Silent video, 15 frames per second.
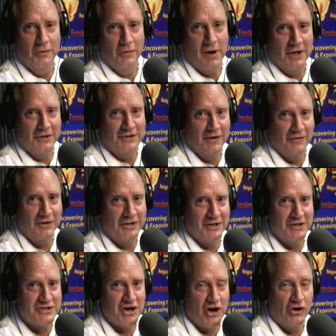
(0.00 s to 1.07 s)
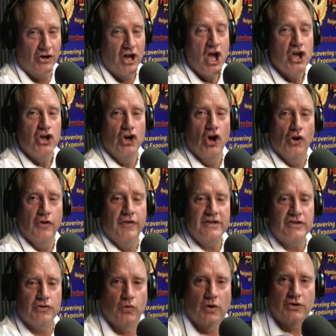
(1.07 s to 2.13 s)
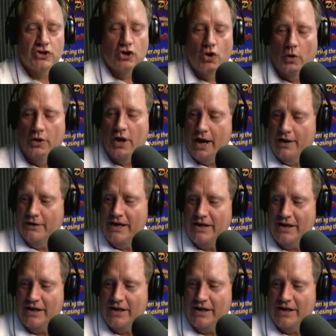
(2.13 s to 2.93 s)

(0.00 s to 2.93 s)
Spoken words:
we're relatively concerned. You know, this is what's going on.